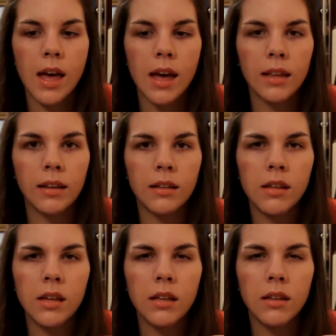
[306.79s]
And I
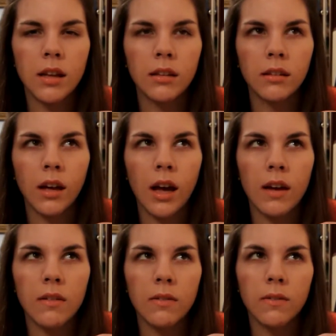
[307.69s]
think that
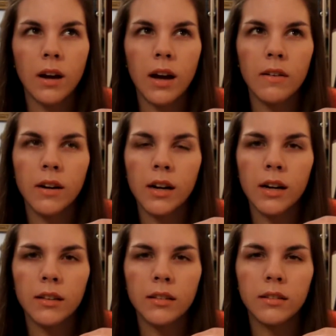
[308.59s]
I
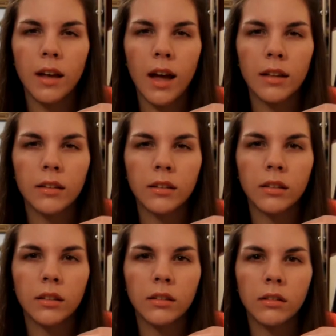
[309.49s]
heard
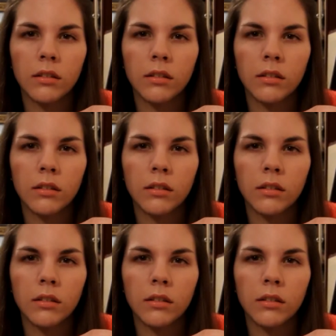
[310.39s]
that